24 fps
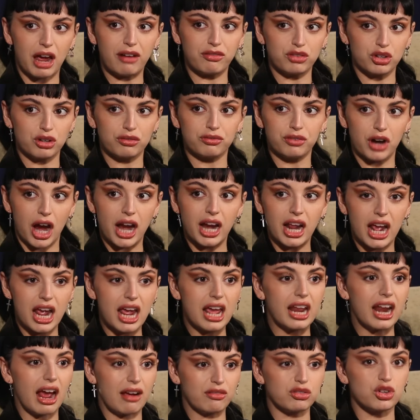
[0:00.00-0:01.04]
after Friday
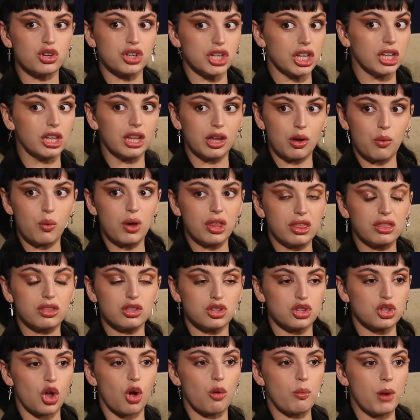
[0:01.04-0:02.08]
and after dealing with
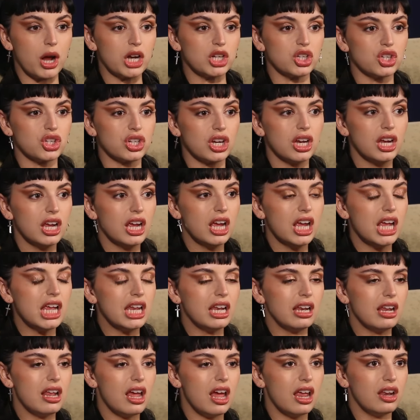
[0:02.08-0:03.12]
so much,
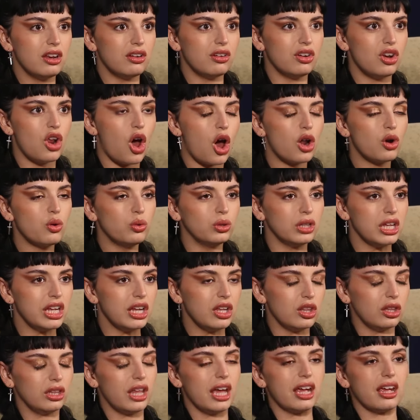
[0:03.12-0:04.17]
not
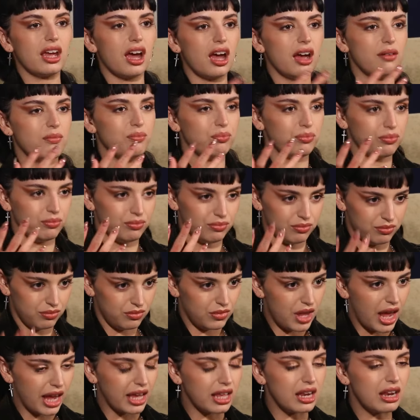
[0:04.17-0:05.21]
only like
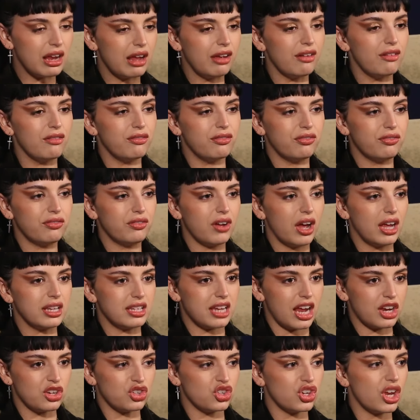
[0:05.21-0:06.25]
negative
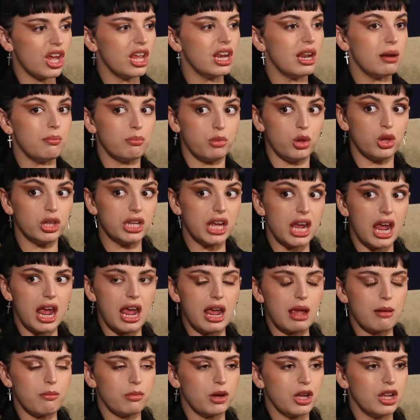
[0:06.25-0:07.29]
attention and
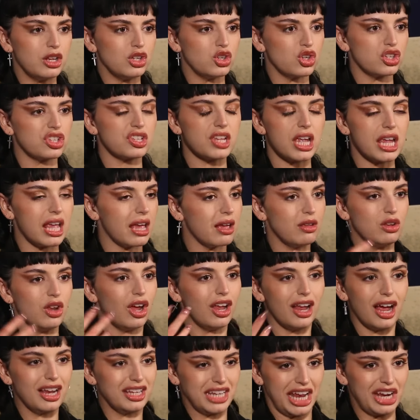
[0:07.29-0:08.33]
bullying, but just like
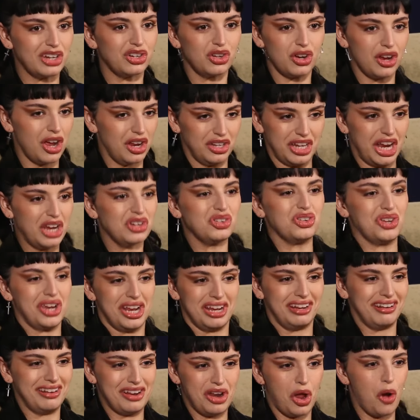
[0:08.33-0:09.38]
atten- attention.
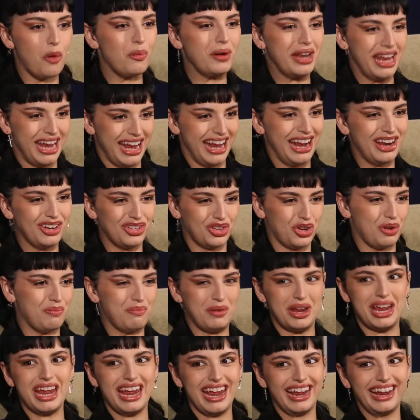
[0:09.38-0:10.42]
Nobody should
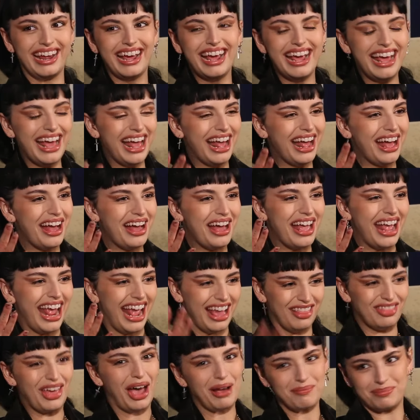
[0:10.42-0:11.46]
be
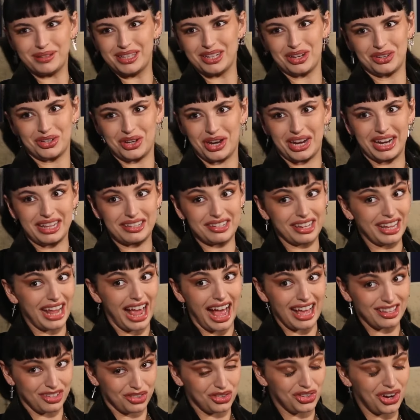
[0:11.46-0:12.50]
in that position as a,
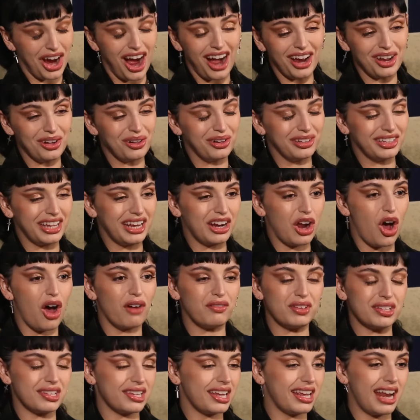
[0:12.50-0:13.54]
as a child. And
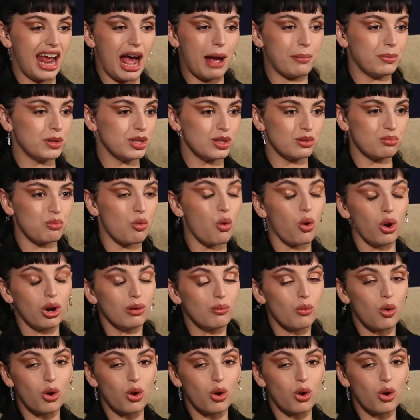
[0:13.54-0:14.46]
obviously, it happens more and